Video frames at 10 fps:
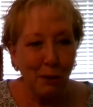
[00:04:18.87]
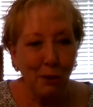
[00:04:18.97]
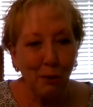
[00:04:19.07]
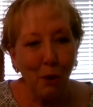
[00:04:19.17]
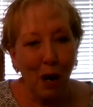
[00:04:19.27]

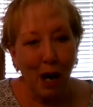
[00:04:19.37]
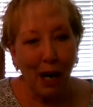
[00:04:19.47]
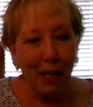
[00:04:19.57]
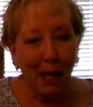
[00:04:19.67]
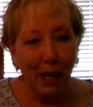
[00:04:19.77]
who
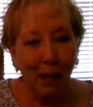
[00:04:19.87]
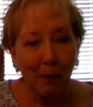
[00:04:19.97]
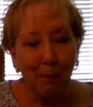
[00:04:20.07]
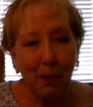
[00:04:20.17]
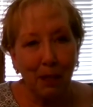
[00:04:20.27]
I
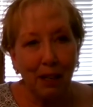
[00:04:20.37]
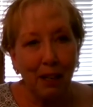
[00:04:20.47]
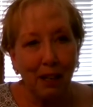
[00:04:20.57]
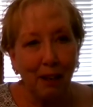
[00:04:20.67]
am and